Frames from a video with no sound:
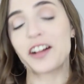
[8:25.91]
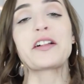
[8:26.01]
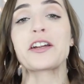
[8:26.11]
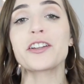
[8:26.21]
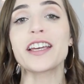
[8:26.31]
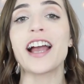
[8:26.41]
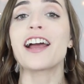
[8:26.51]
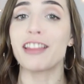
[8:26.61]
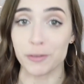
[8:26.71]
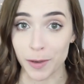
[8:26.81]
Clearly
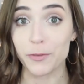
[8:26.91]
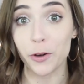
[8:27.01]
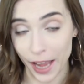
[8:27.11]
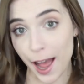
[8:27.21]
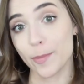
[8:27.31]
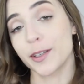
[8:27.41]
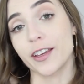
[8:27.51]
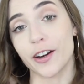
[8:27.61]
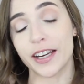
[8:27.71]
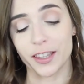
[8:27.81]
I left my
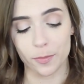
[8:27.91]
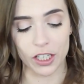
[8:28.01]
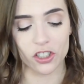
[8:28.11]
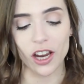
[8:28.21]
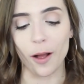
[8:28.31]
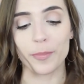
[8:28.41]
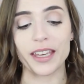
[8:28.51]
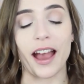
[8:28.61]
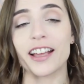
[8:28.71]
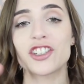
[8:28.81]
vocabulary at the beach. Um,
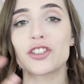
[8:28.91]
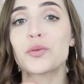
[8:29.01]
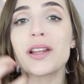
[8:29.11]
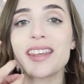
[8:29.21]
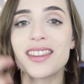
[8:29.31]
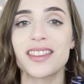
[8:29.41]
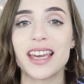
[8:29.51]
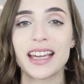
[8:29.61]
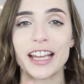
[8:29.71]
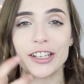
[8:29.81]
yeah, it's just really
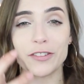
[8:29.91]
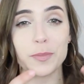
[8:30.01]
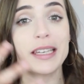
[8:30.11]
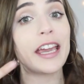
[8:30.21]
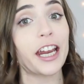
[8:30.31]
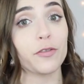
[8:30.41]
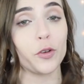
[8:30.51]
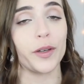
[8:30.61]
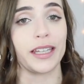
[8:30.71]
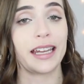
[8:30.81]
thick and you have to be
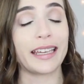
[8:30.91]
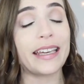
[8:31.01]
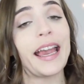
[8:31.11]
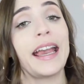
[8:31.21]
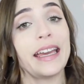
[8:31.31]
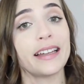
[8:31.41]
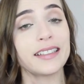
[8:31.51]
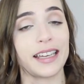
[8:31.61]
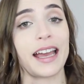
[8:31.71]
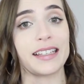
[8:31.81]
careful with it. It
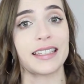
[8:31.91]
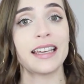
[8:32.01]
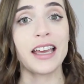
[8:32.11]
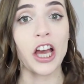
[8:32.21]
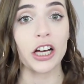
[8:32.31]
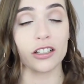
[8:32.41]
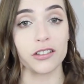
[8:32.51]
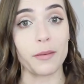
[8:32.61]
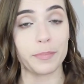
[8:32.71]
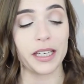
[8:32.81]
can get
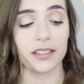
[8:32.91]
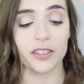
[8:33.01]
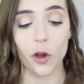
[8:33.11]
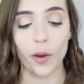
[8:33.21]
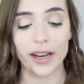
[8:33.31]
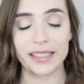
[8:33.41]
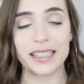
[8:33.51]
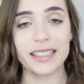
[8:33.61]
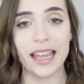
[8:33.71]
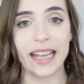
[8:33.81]
clumpy. So I
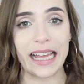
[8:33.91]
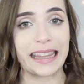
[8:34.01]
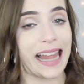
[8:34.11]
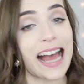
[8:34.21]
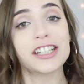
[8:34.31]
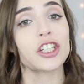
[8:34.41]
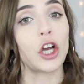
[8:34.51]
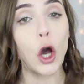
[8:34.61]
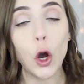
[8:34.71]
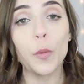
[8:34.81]
did take a lash
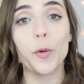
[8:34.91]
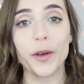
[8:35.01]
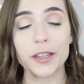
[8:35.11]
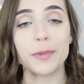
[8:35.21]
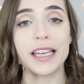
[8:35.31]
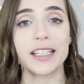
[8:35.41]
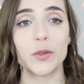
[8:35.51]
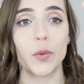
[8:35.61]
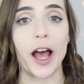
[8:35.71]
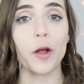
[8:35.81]
comb with me as
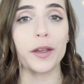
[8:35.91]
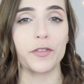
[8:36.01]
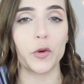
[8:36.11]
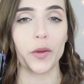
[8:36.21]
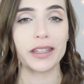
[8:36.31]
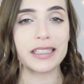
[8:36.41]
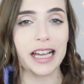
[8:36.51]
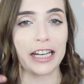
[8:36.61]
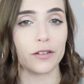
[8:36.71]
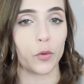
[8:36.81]
well, but if you're willing to
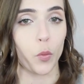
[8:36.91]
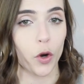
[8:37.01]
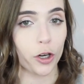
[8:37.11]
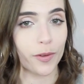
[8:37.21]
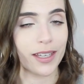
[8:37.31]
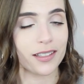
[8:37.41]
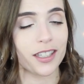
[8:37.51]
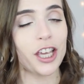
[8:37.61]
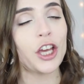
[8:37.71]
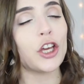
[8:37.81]
kind of work with
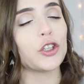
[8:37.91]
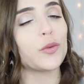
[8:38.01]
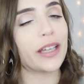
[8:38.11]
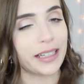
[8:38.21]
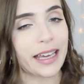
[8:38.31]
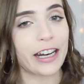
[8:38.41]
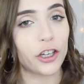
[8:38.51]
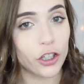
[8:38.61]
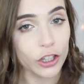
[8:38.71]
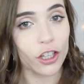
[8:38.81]
it, you can get a
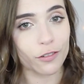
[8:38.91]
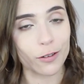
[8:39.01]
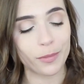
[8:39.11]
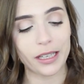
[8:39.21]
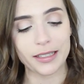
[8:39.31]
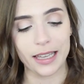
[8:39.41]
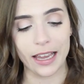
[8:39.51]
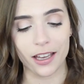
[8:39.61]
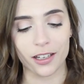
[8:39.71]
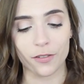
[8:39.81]
good look from these
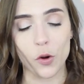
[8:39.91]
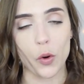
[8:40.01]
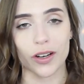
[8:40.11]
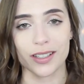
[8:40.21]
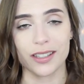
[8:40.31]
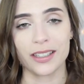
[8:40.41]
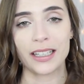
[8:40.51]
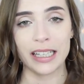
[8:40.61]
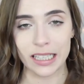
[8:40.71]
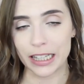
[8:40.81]
and of course,
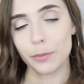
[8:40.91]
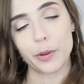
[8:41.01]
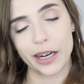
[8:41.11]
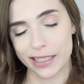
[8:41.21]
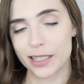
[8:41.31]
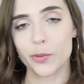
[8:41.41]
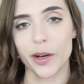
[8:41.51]
the price is